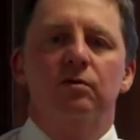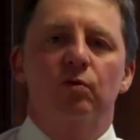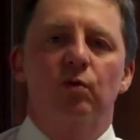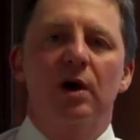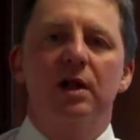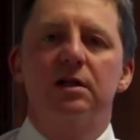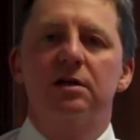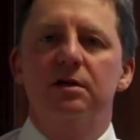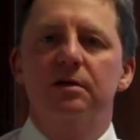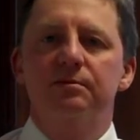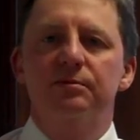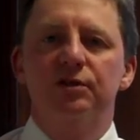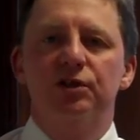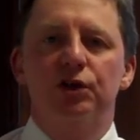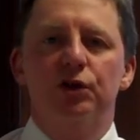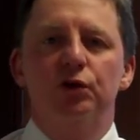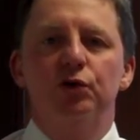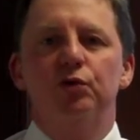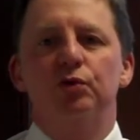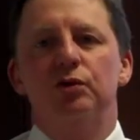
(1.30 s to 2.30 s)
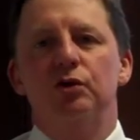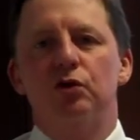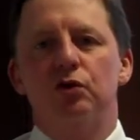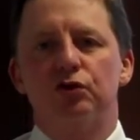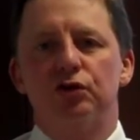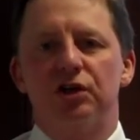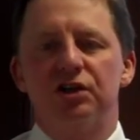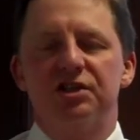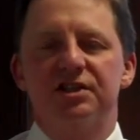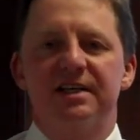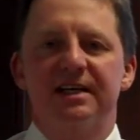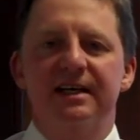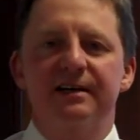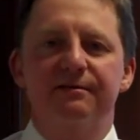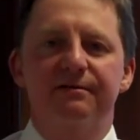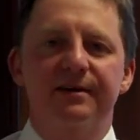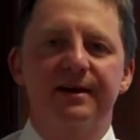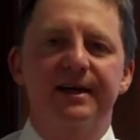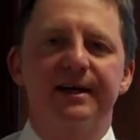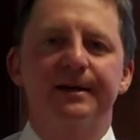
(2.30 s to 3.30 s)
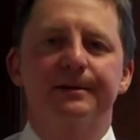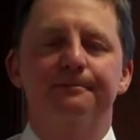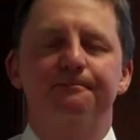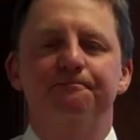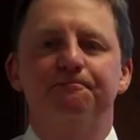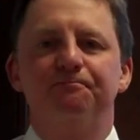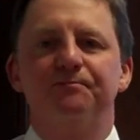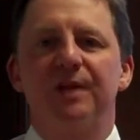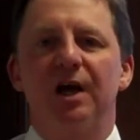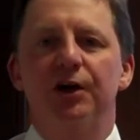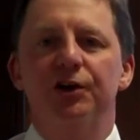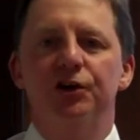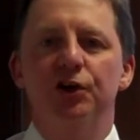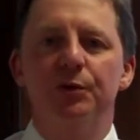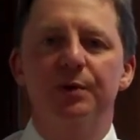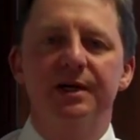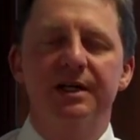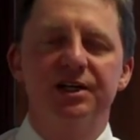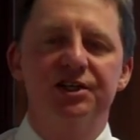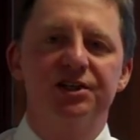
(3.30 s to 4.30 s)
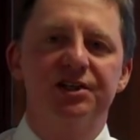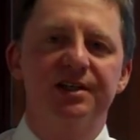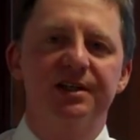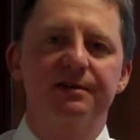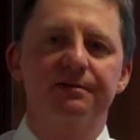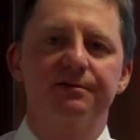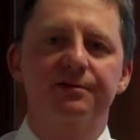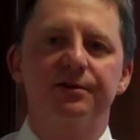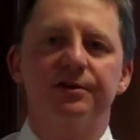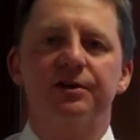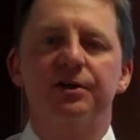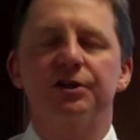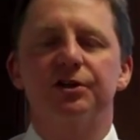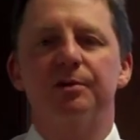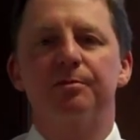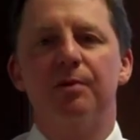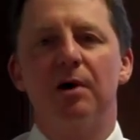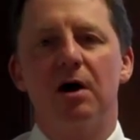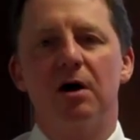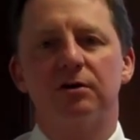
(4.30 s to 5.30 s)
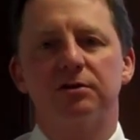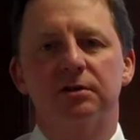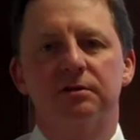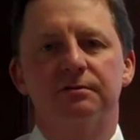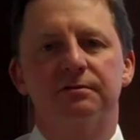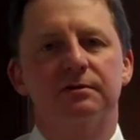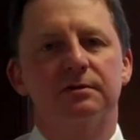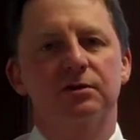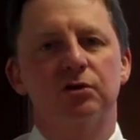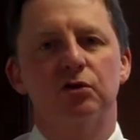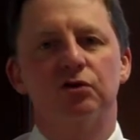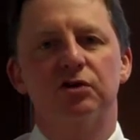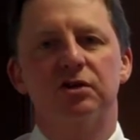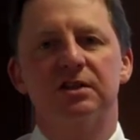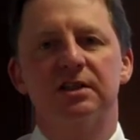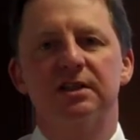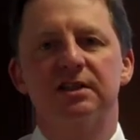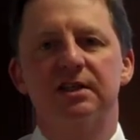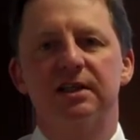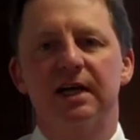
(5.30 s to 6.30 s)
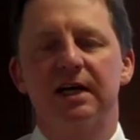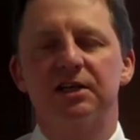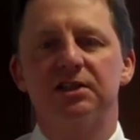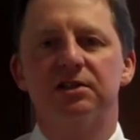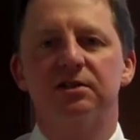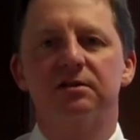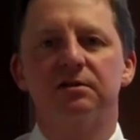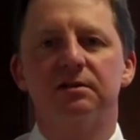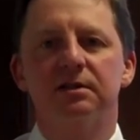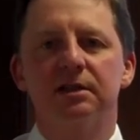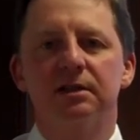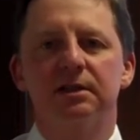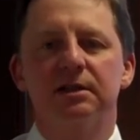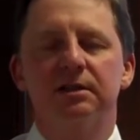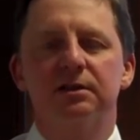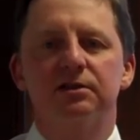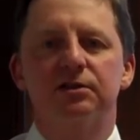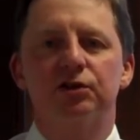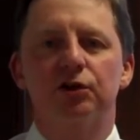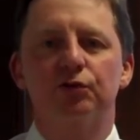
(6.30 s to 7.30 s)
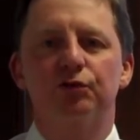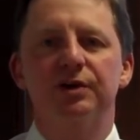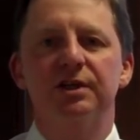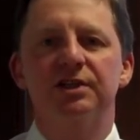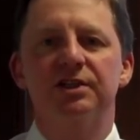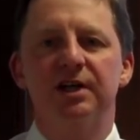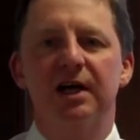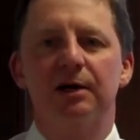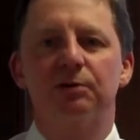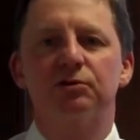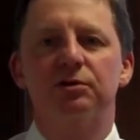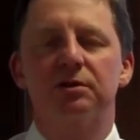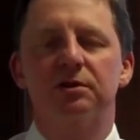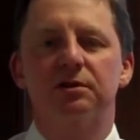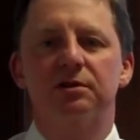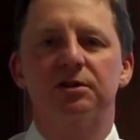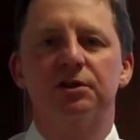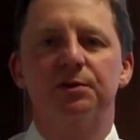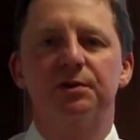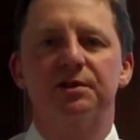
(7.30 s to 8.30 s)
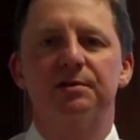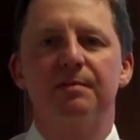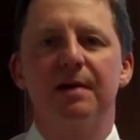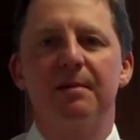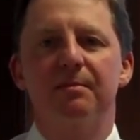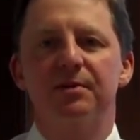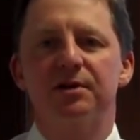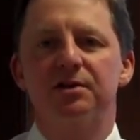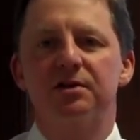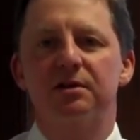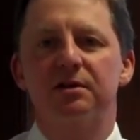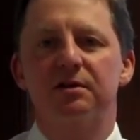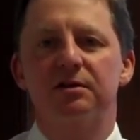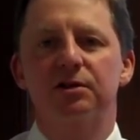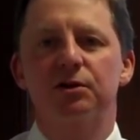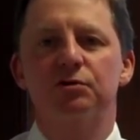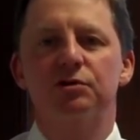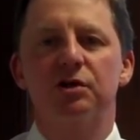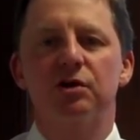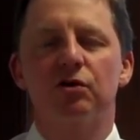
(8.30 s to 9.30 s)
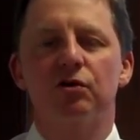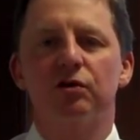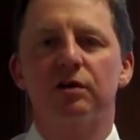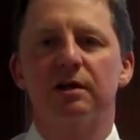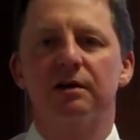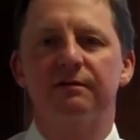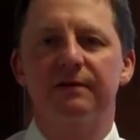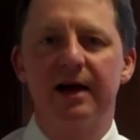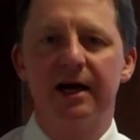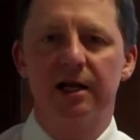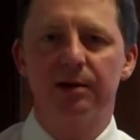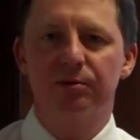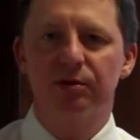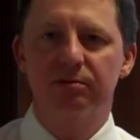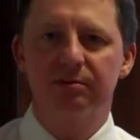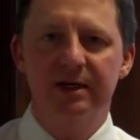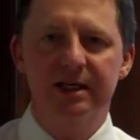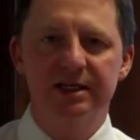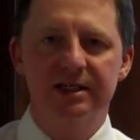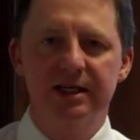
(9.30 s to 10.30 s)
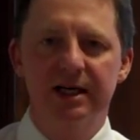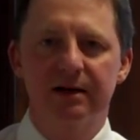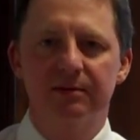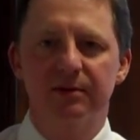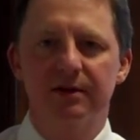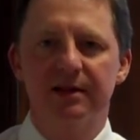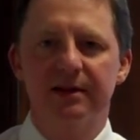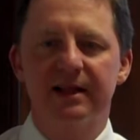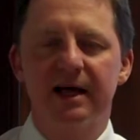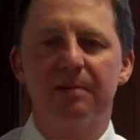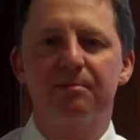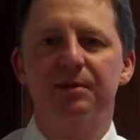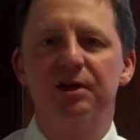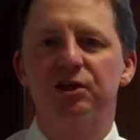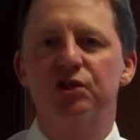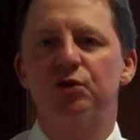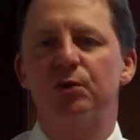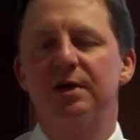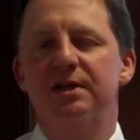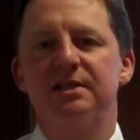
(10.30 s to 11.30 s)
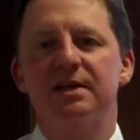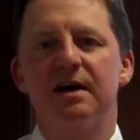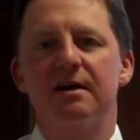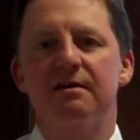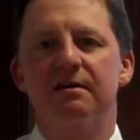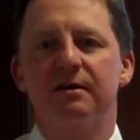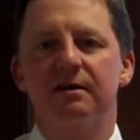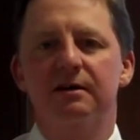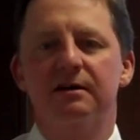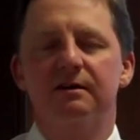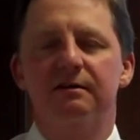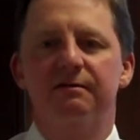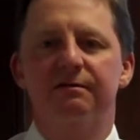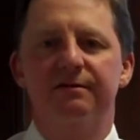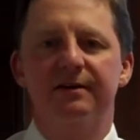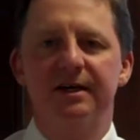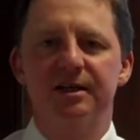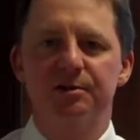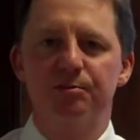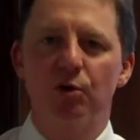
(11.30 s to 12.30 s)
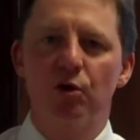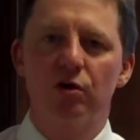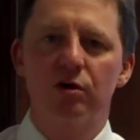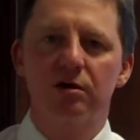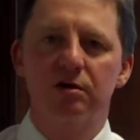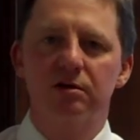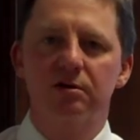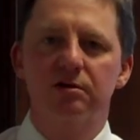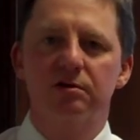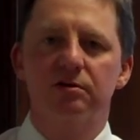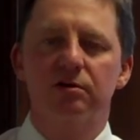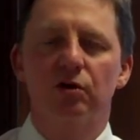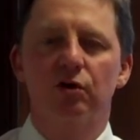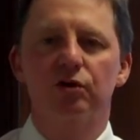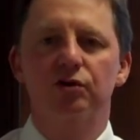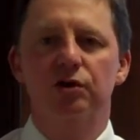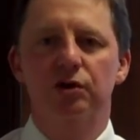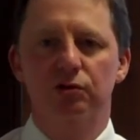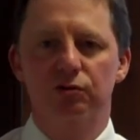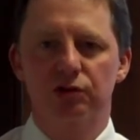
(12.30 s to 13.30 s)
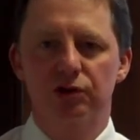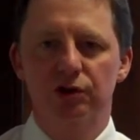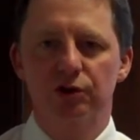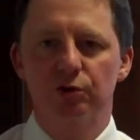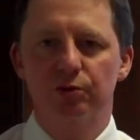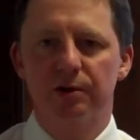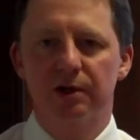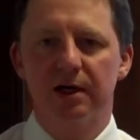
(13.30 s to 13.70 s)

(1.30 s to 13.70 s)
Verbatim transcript: Welcome to Nautilus TV, a new initiative on the part of Nautilus International to reach out to its members using all the available media, whether that be Twitter, Facebook, or YouTube.